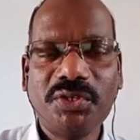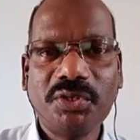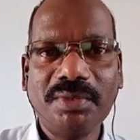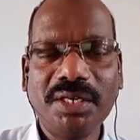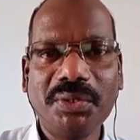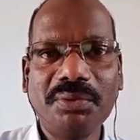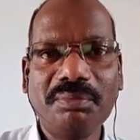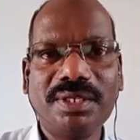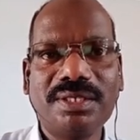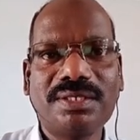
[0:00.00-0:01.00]
of the
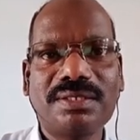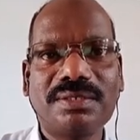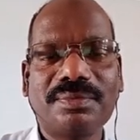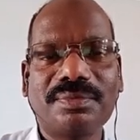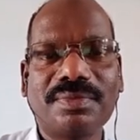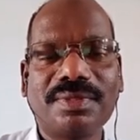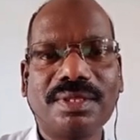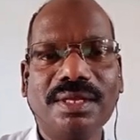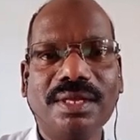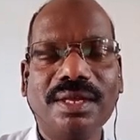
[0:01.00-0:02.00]
government,
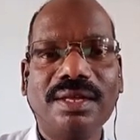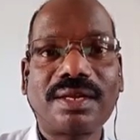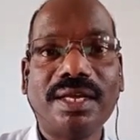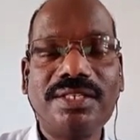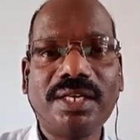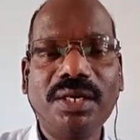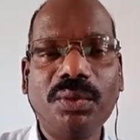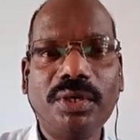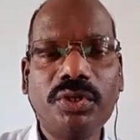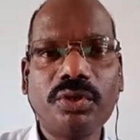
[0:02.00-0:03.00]
rights and
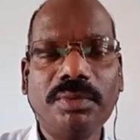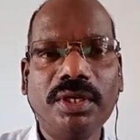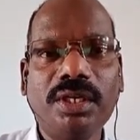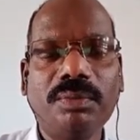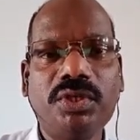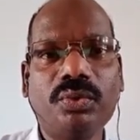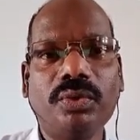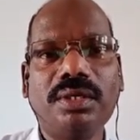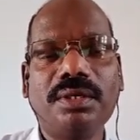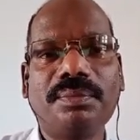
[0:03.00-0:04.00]
duties of the
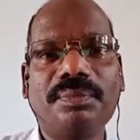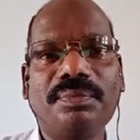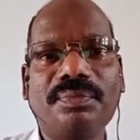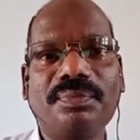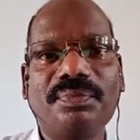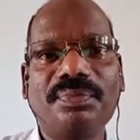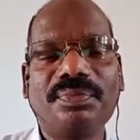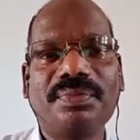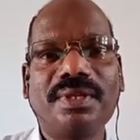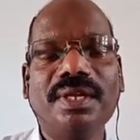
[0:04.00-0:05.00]
individual.
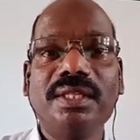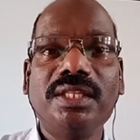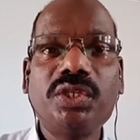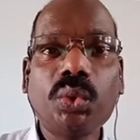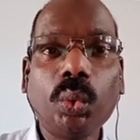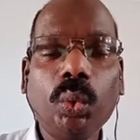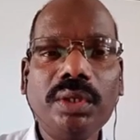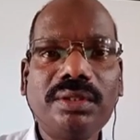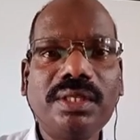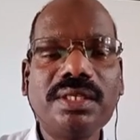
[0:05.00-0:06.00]
These
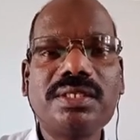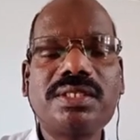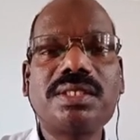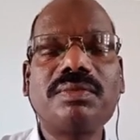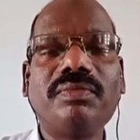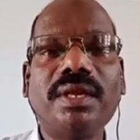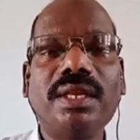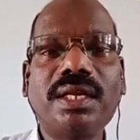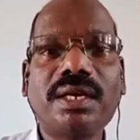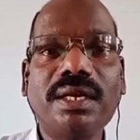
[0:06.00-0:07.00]
all things
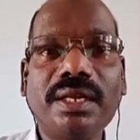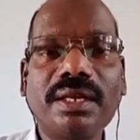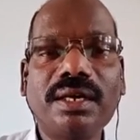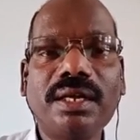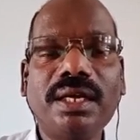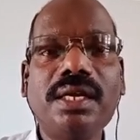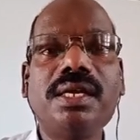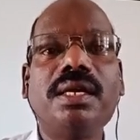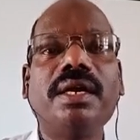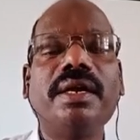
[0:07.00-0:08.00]
very
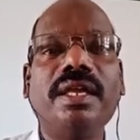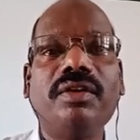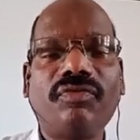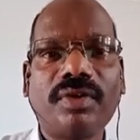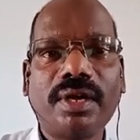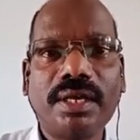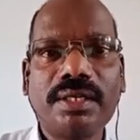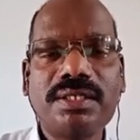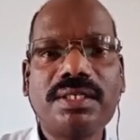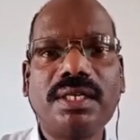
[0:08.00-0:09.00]
clearly
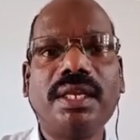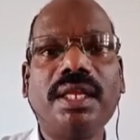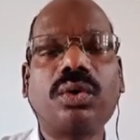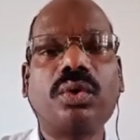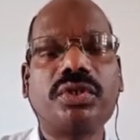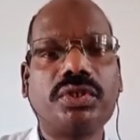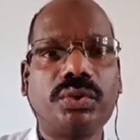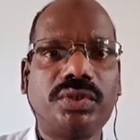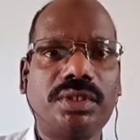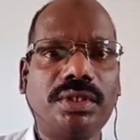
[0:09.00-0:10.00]
defined in a
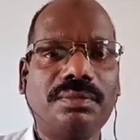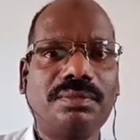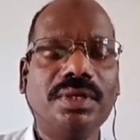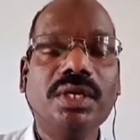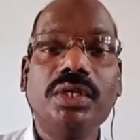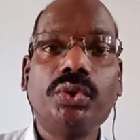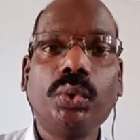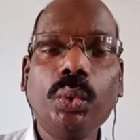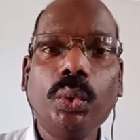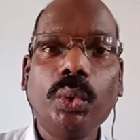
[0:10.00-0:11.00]
constitution.
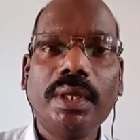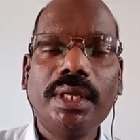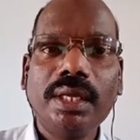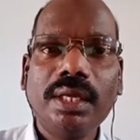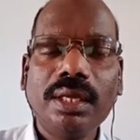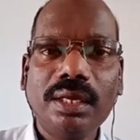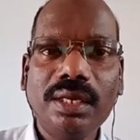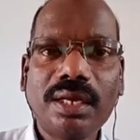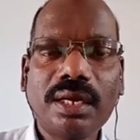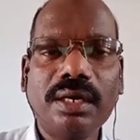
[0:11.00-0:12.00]
So,
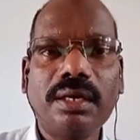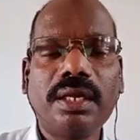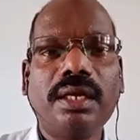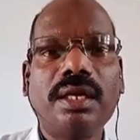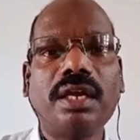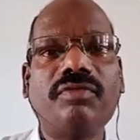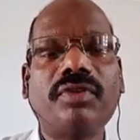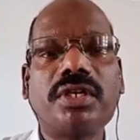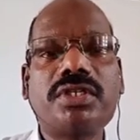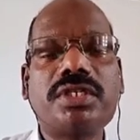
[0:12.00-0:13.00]
any country can
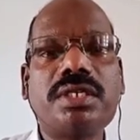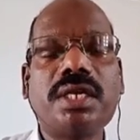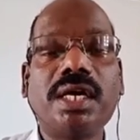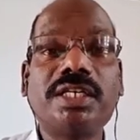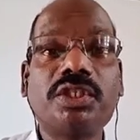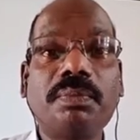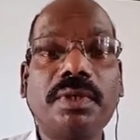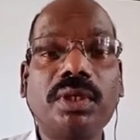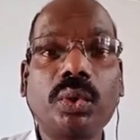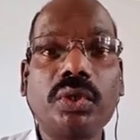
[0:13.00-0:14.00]
function as per
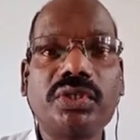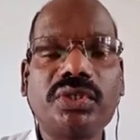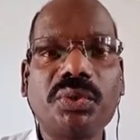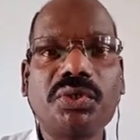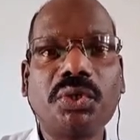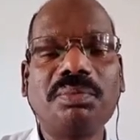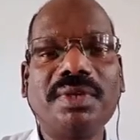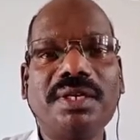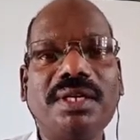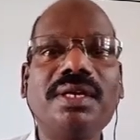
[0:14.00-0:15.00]
the constitution of
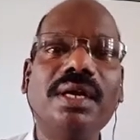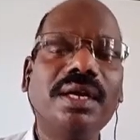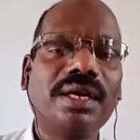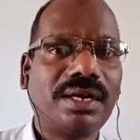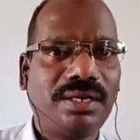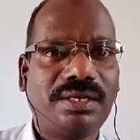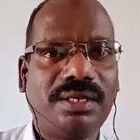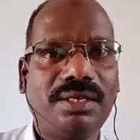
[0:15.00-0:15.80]
that country.